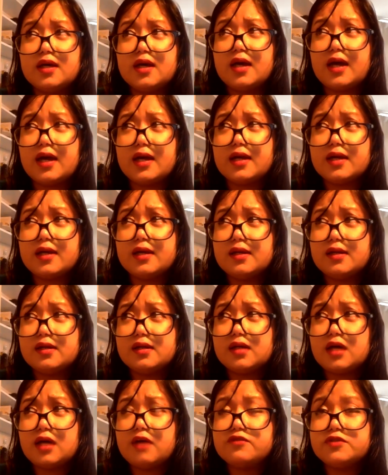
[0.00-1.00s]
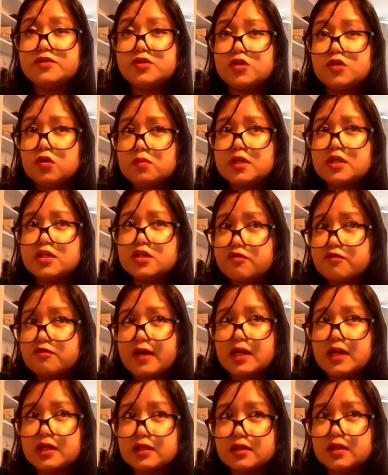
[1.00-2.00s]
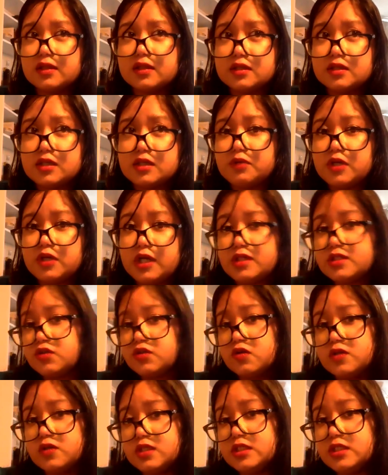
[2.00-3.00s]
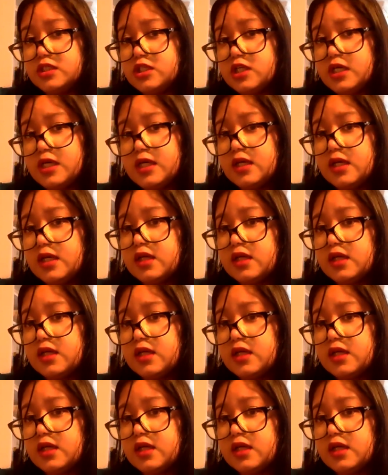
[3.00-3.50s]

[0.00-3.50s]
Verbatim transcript: I, I have so much faith in the WHO DG,